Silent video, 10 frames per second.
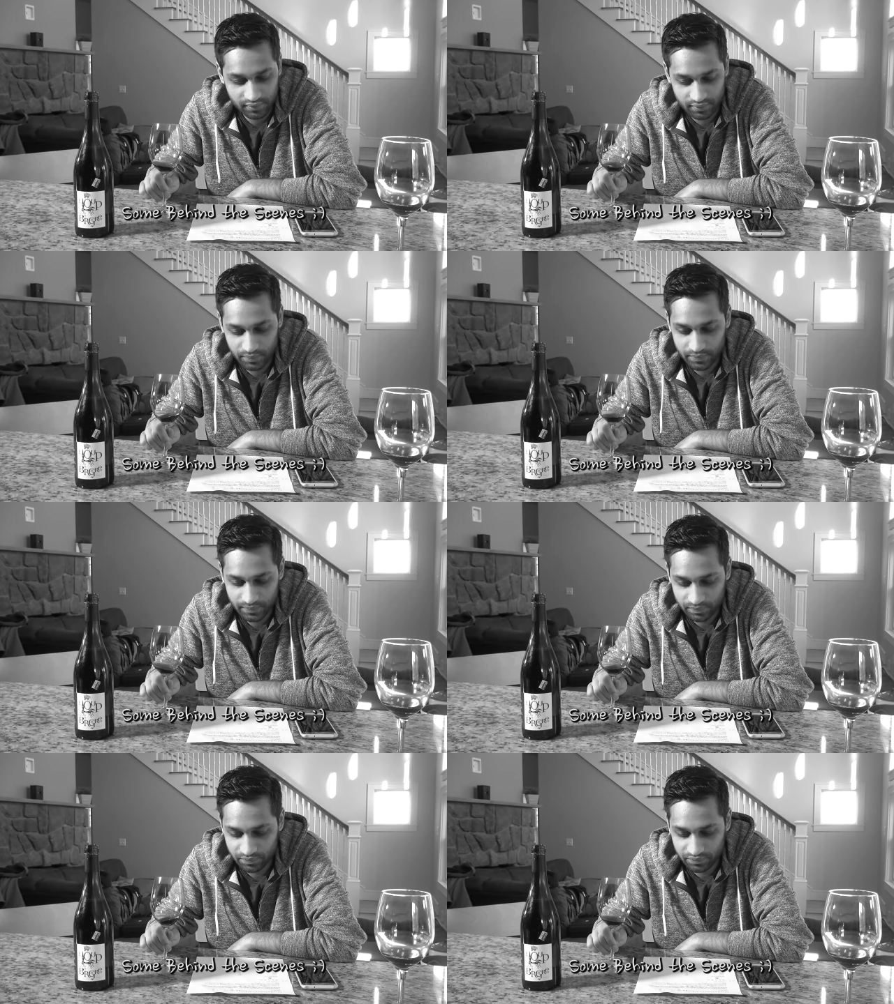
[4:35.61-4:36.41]

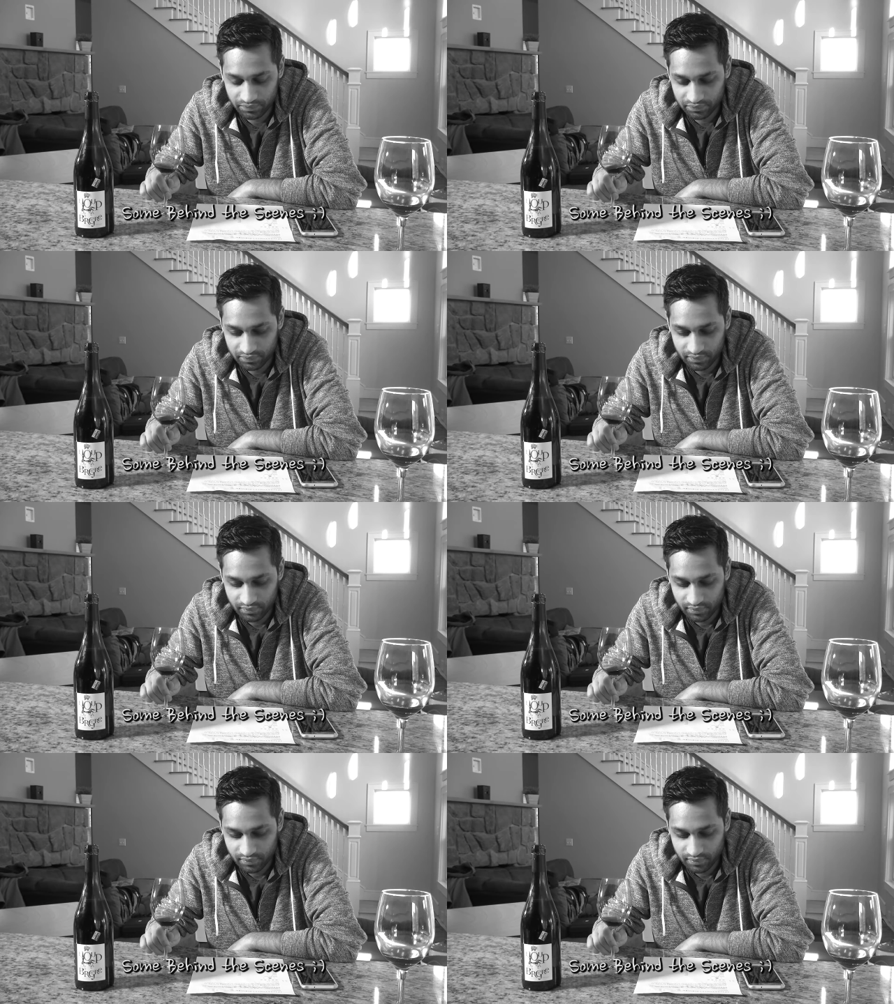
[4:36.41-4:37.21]

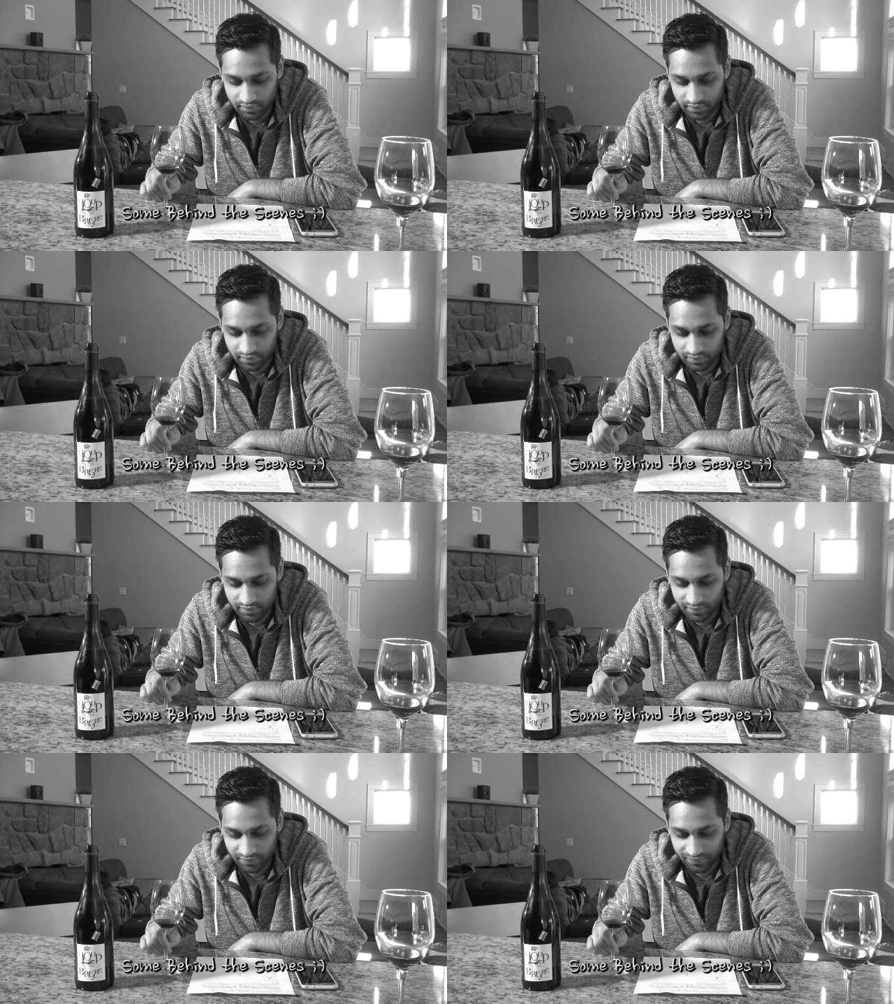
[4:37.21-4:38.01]

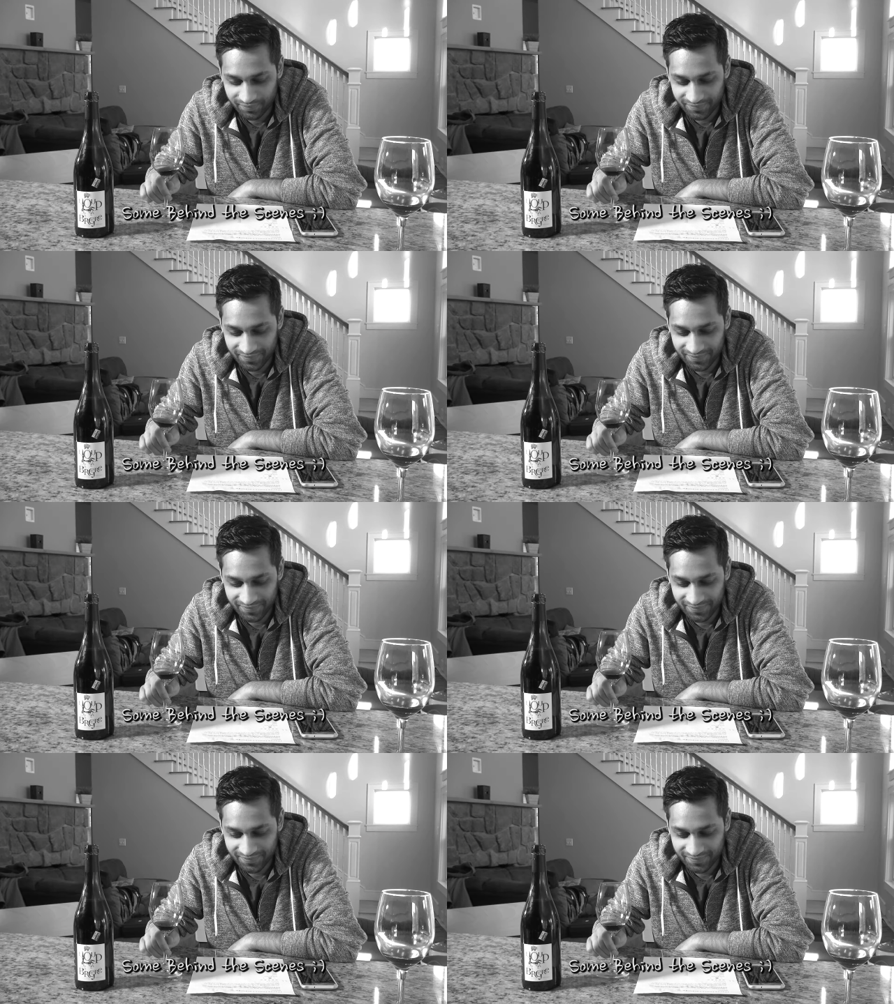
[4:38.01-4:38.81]

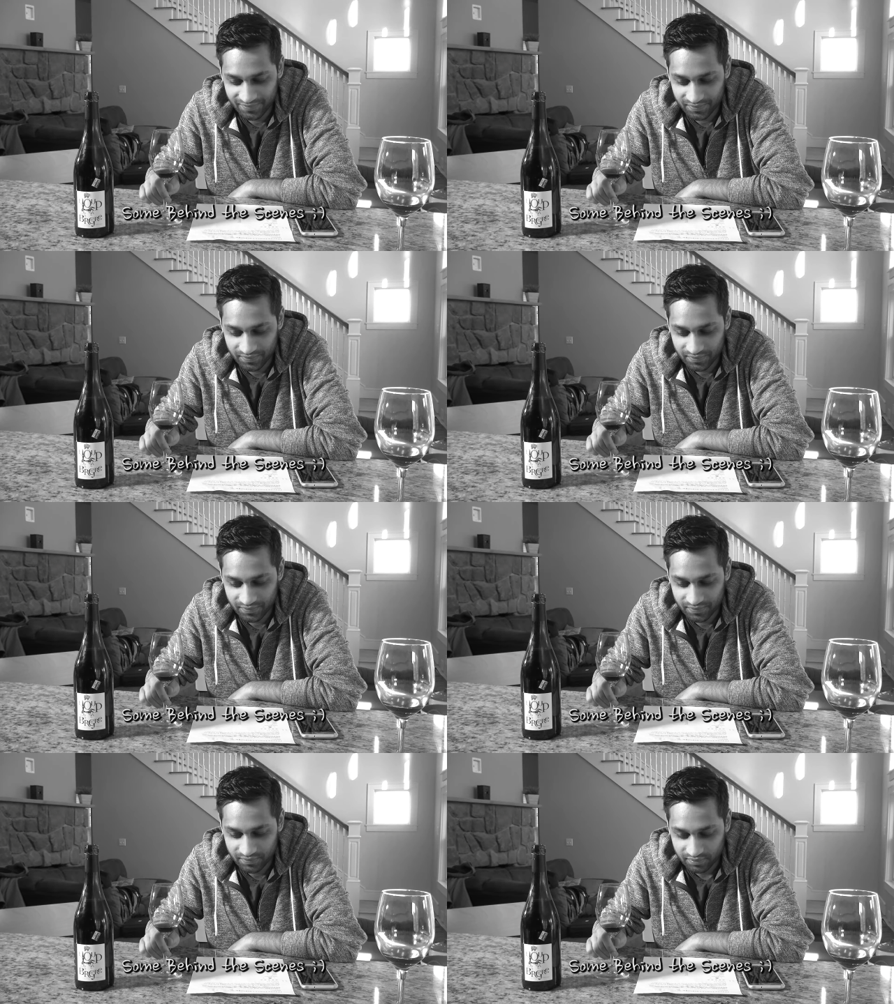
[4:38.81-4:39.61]

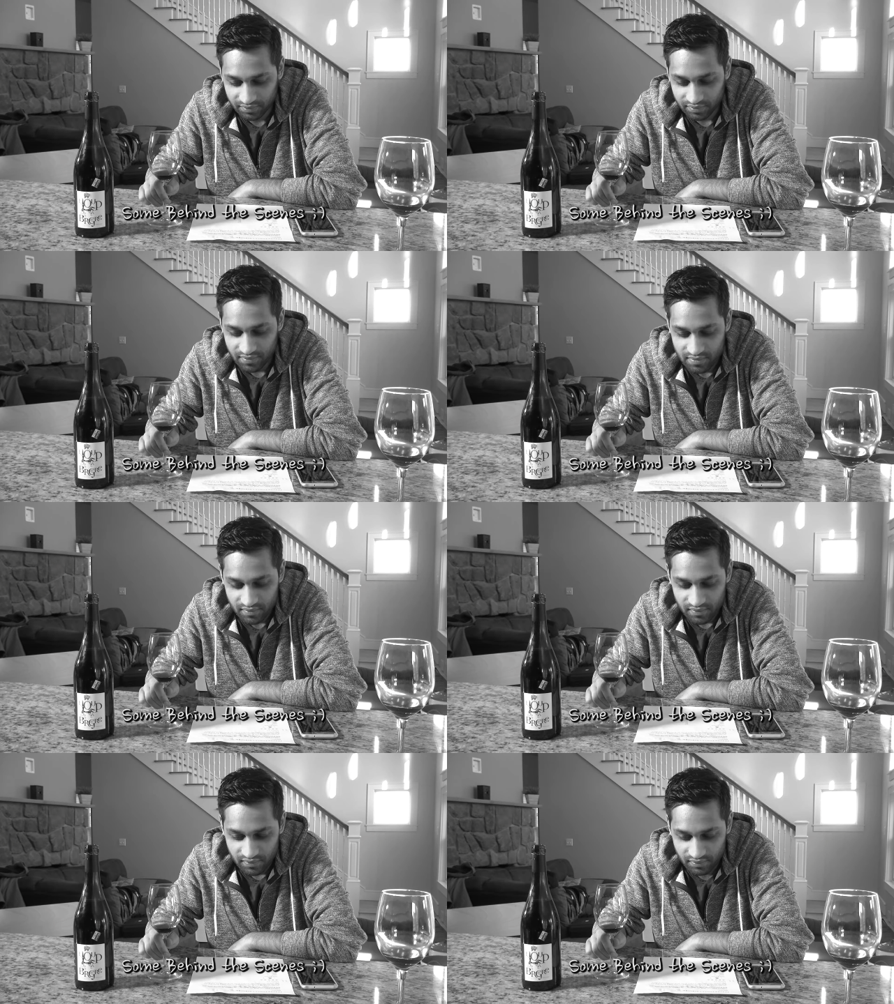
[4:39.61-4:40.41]

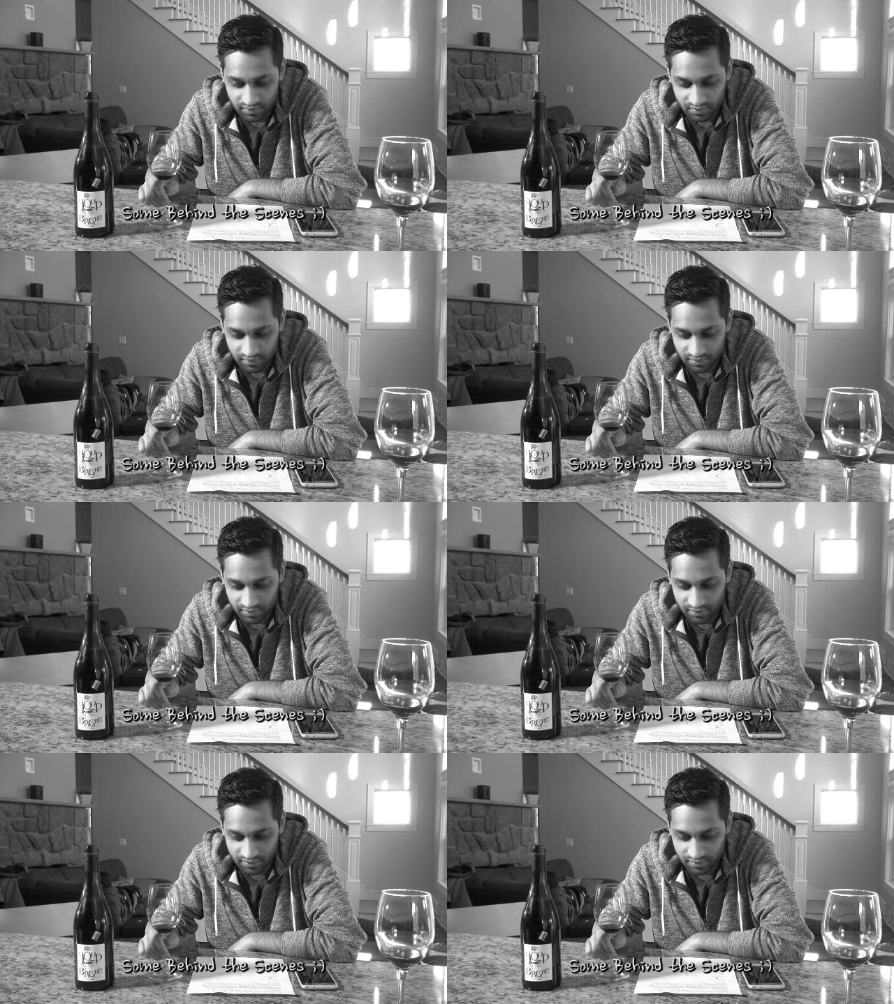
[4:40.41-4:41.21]

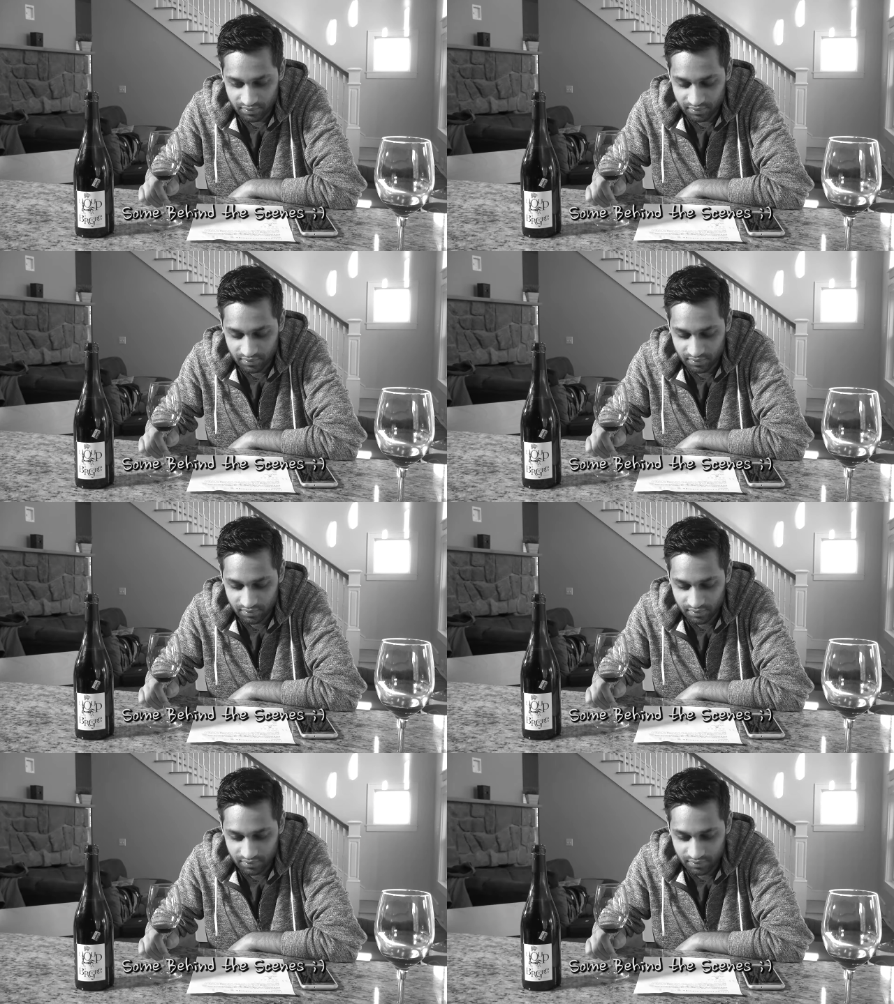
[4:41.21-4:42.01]

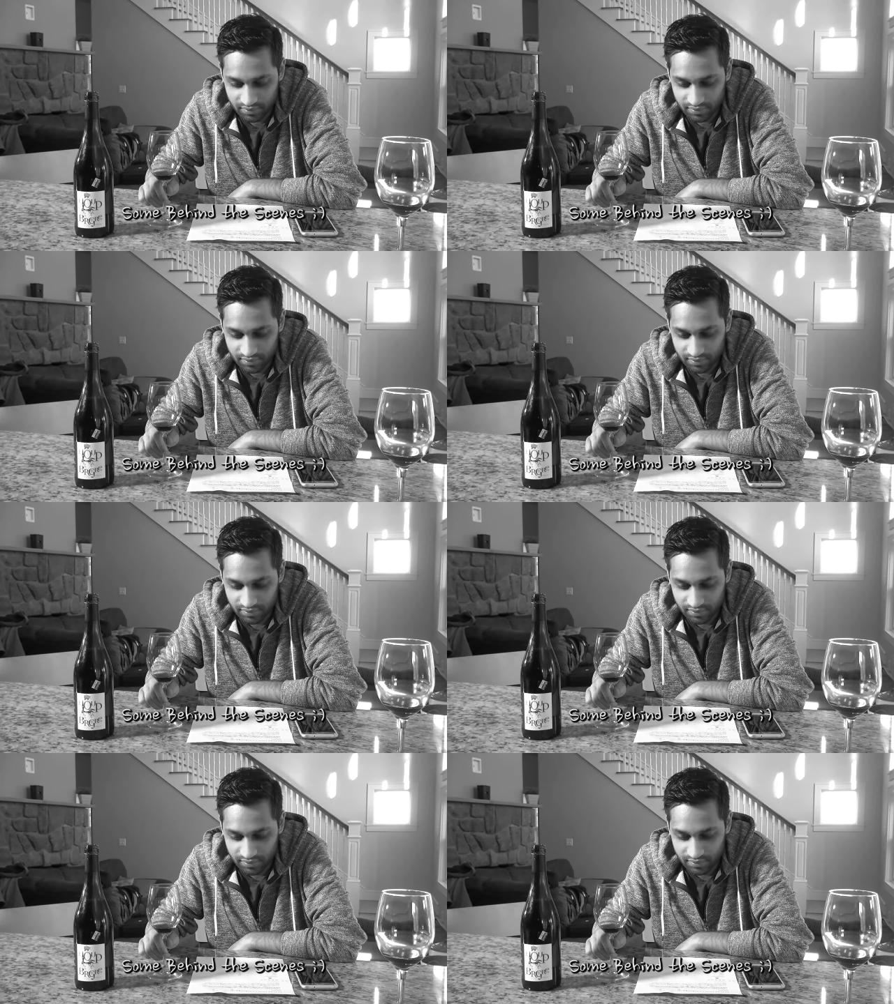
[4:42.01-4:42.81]

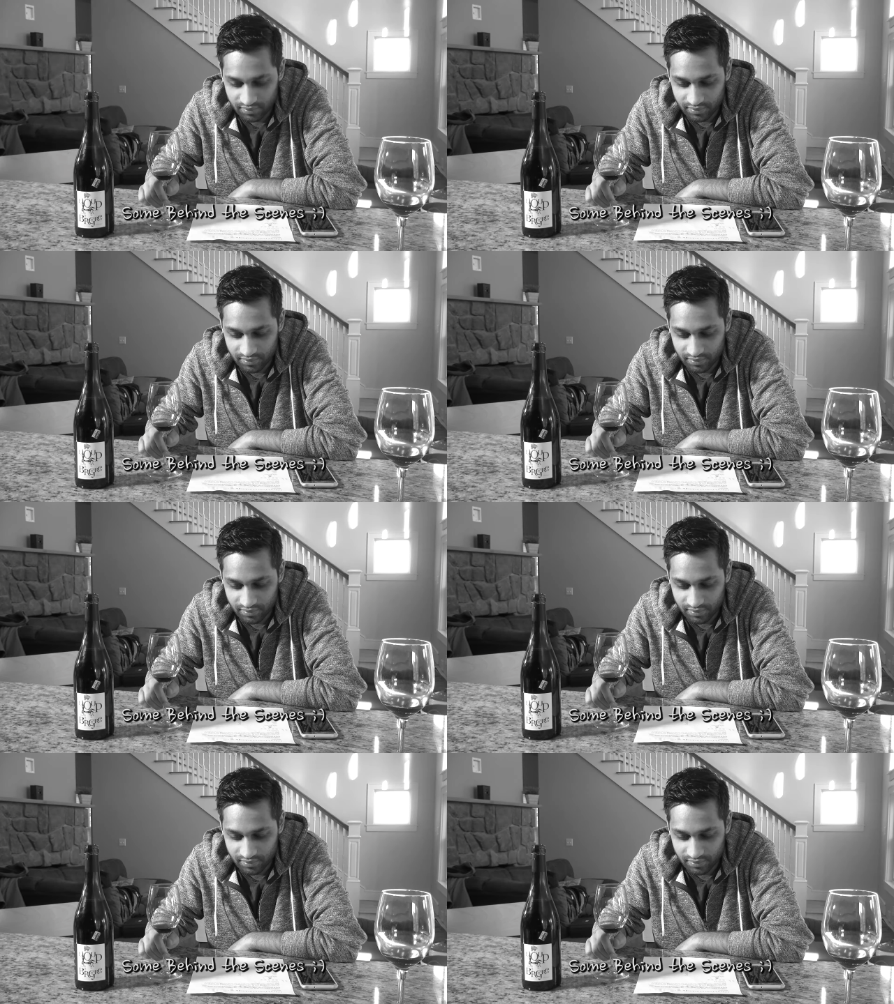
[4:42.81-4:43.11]
(no one is talking)